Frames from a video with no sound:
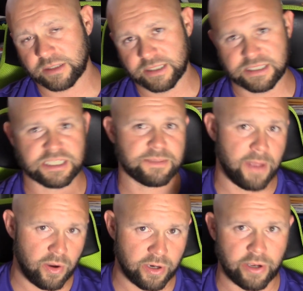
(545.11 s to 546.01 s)
Does it
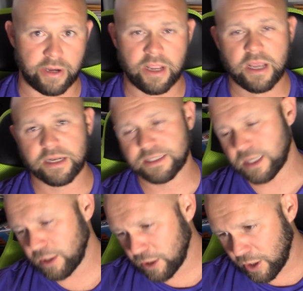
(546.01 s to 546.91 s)
smell good? Does
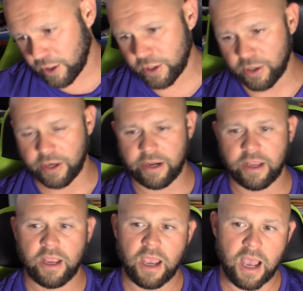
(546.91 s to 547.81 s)
it look good?
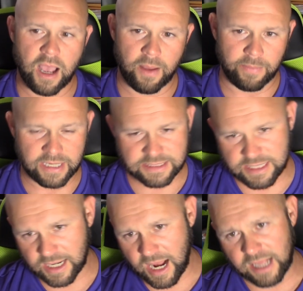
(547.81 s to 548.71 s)
Is
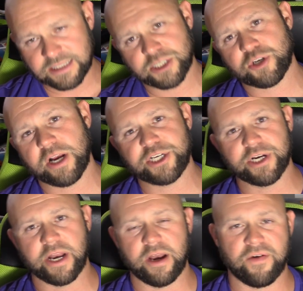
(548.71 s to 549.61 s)
the
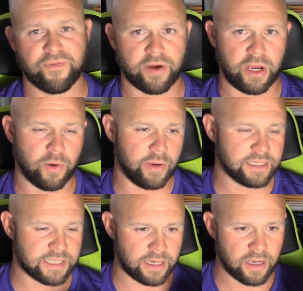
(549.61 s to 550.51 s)
concentration enough for you?
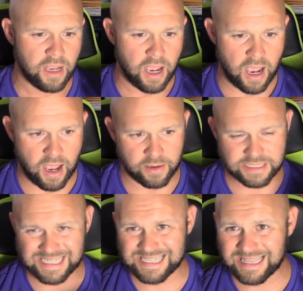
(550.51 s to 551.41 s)
Is it
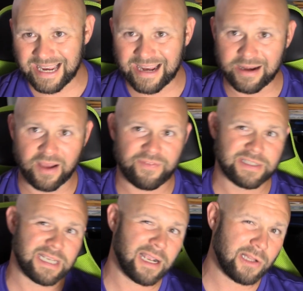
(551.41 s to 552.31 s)
slick enough?
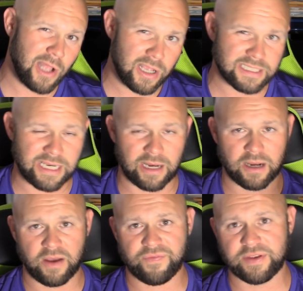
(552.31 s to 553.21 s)
Is it glossy
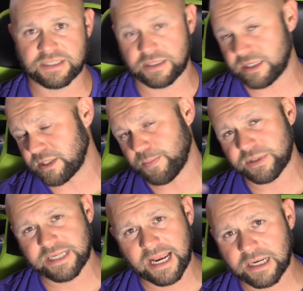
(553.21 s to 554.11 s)
enough? Does it
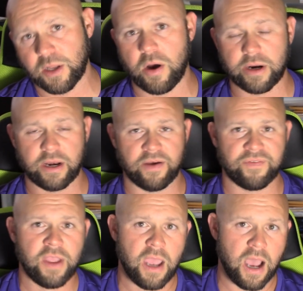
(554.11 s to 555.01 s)
protect long enough?